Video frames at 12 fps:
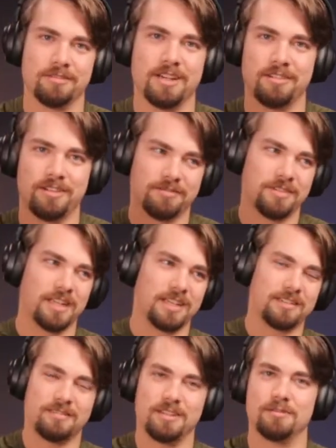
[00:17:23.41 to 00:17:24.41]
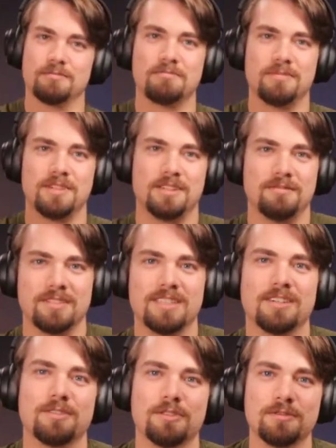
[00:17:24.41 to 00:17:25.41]
Now you have to like
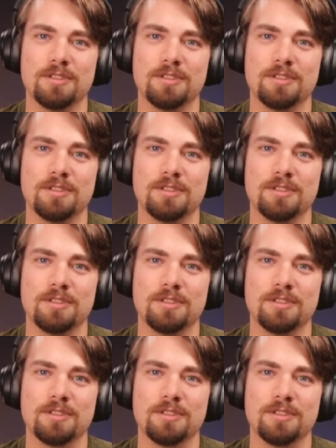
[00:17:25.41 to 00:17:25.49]
go